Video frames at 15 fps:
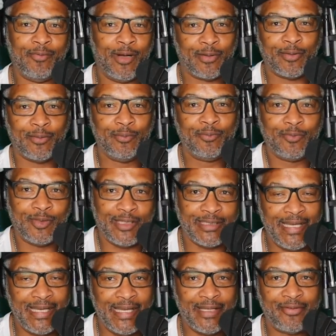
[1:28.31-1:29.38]
Welcome
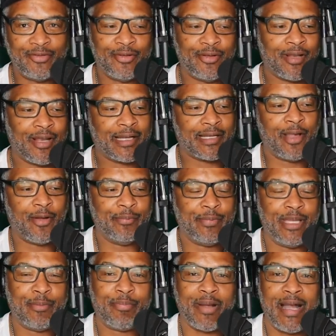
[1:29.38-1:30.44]
again to the
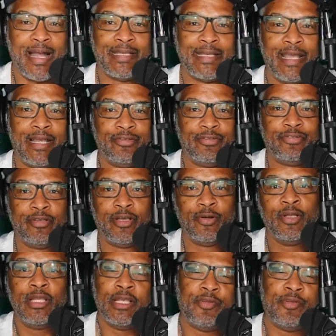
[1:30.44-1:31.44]
Lockoutmen podcast show.